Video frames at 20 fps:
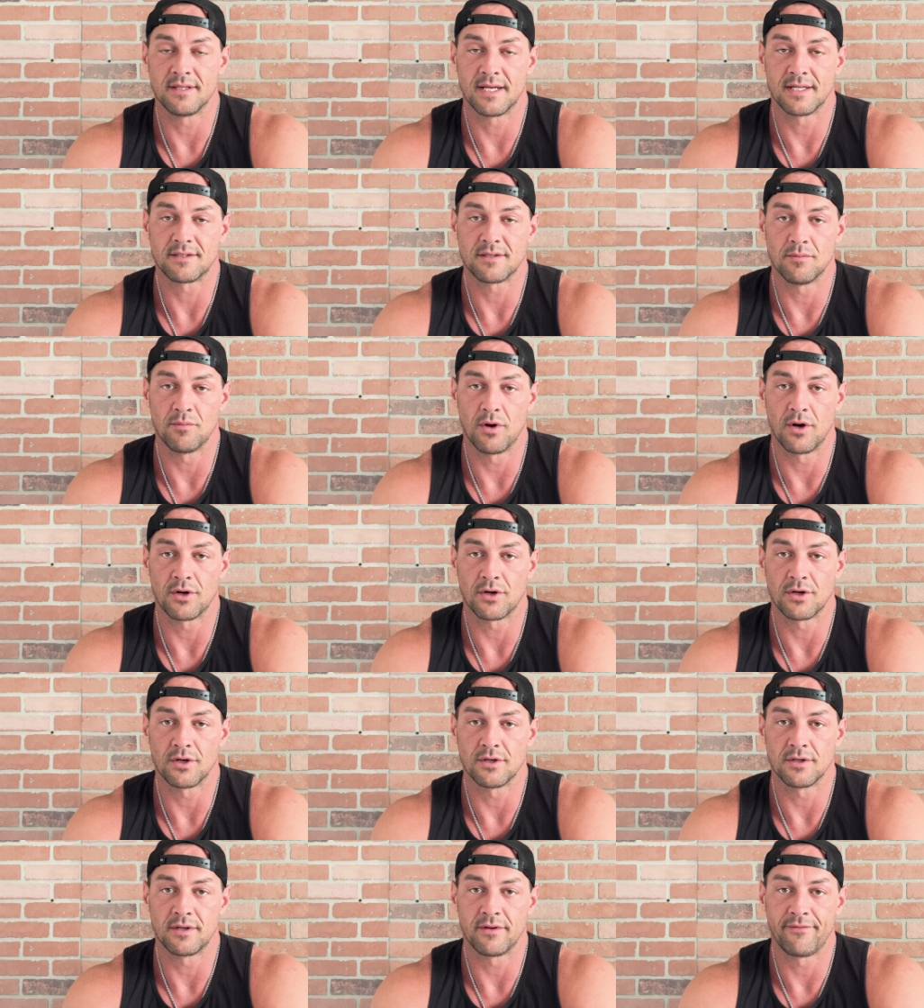That's a
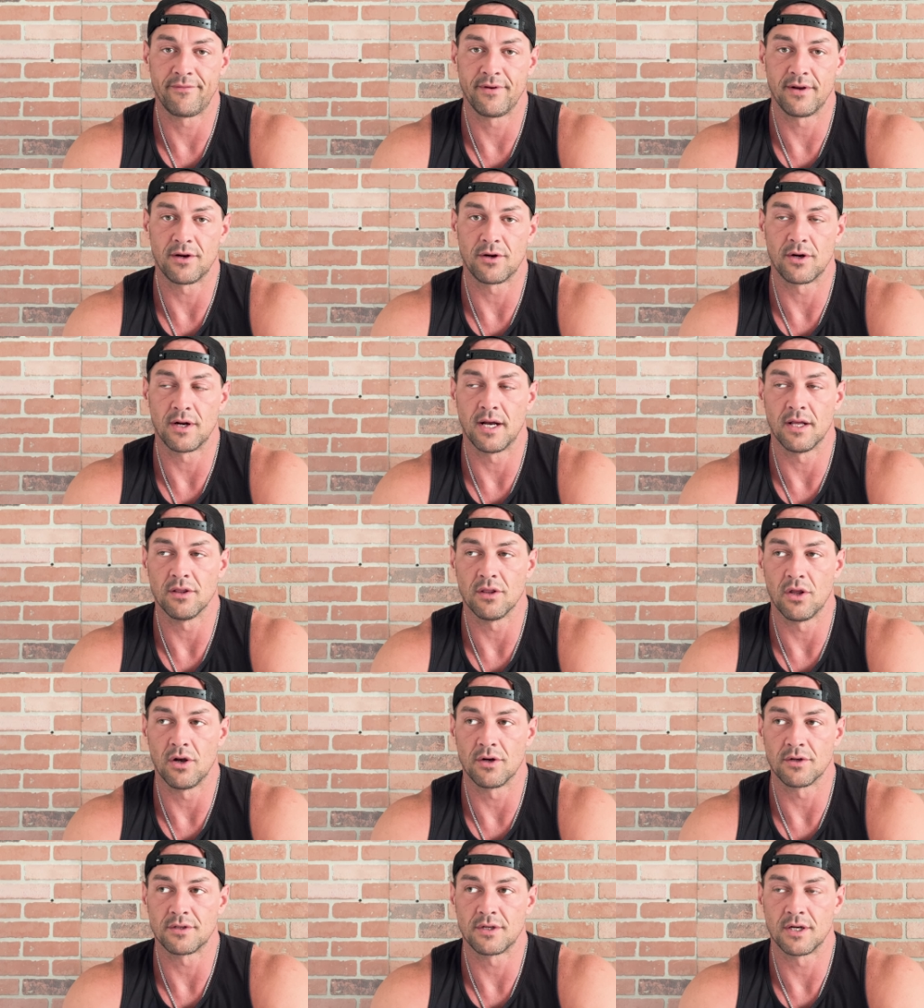marker to figure out
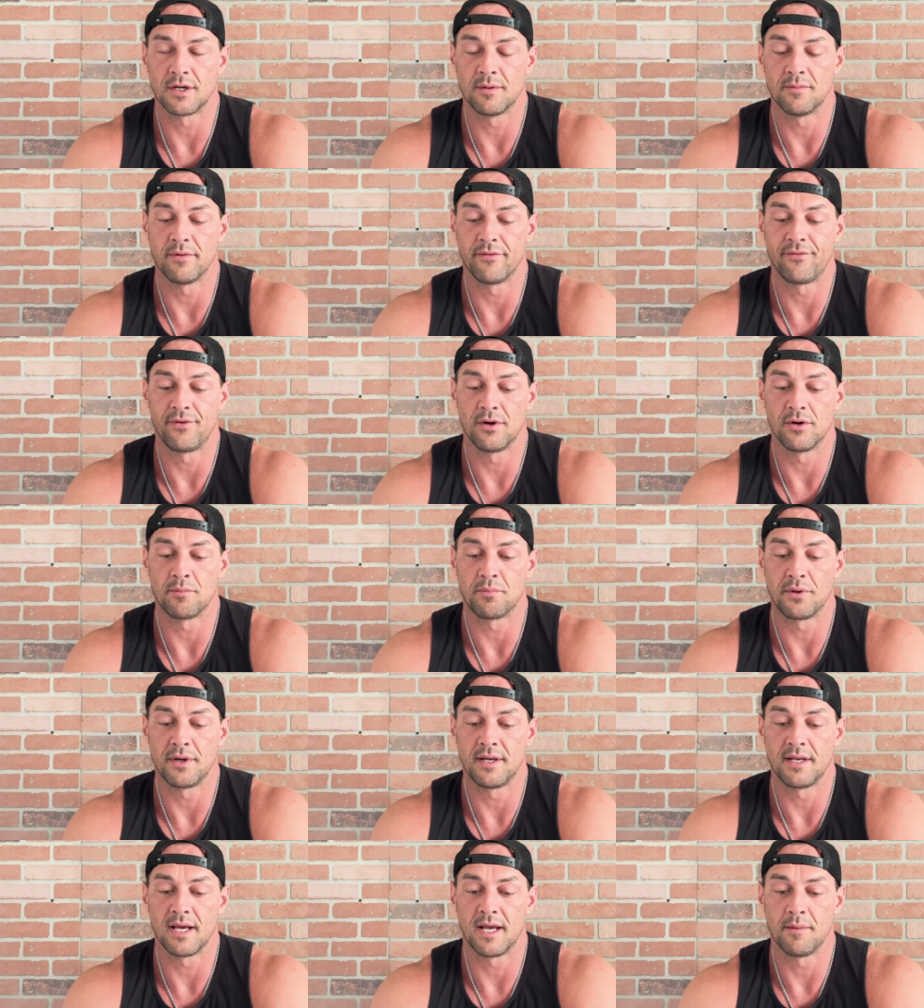long term if you're
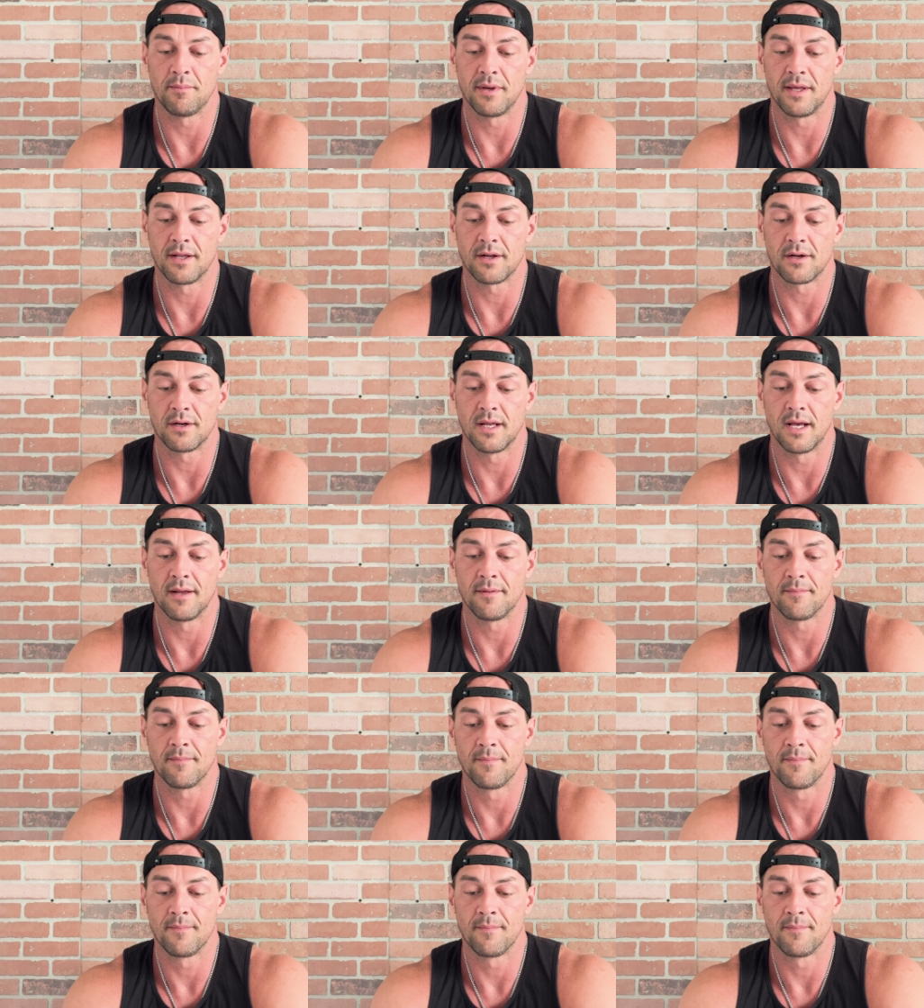pre-diabetic or not.